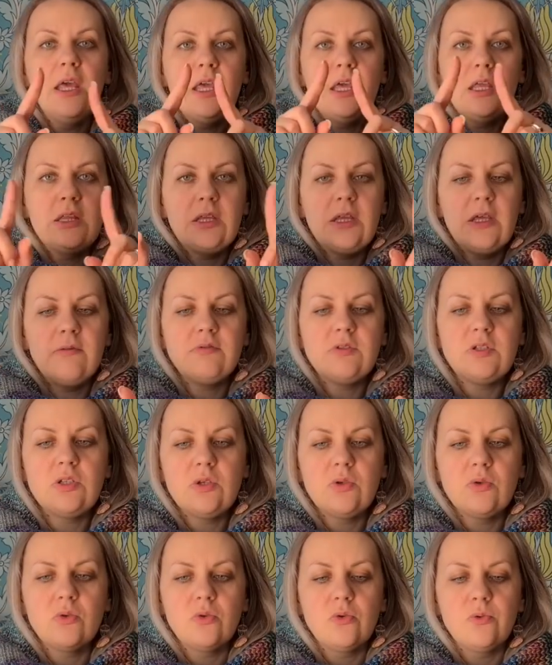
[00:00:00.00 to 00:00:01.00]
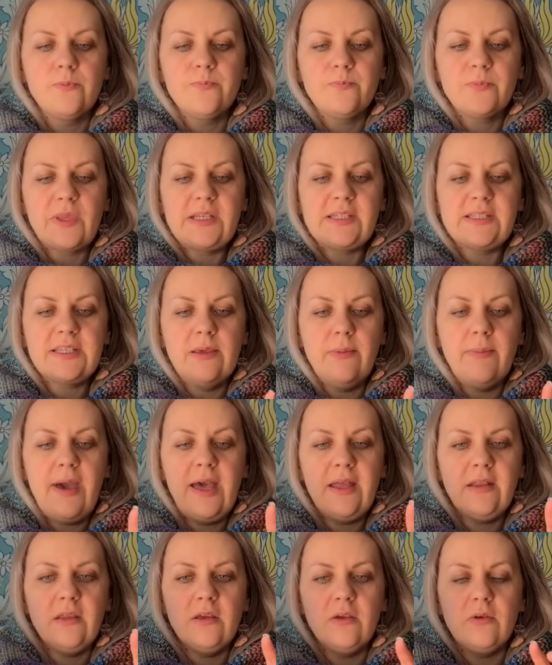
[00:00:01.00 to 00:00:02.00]
It gives you a
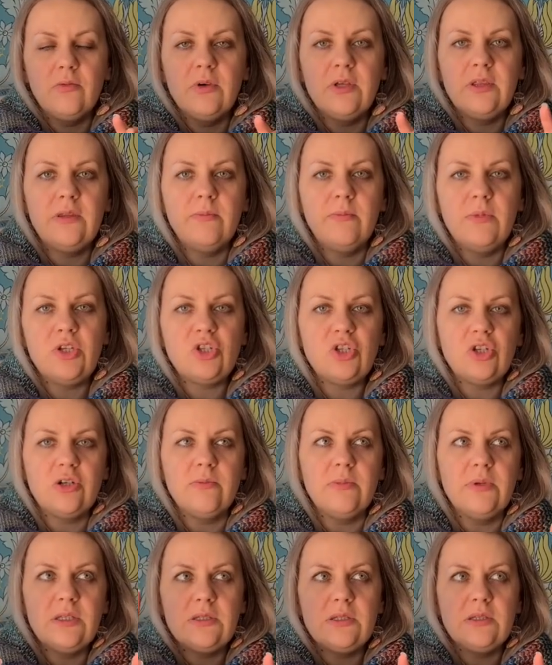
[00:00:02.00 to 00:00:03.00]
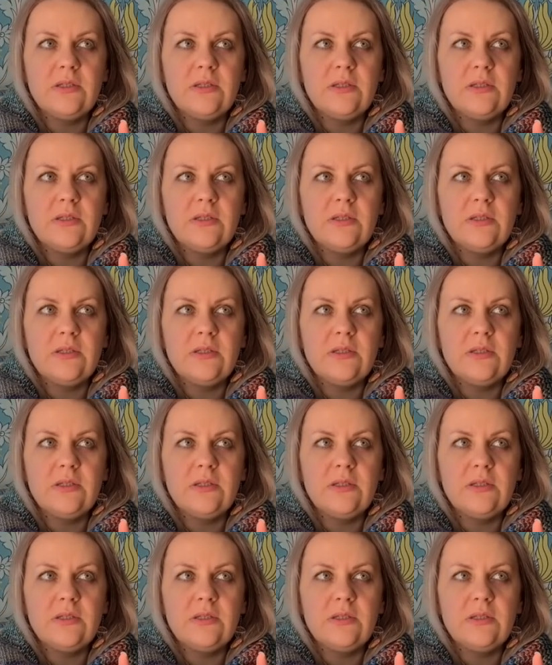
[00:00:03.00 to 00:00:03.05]
schematic with the measurements.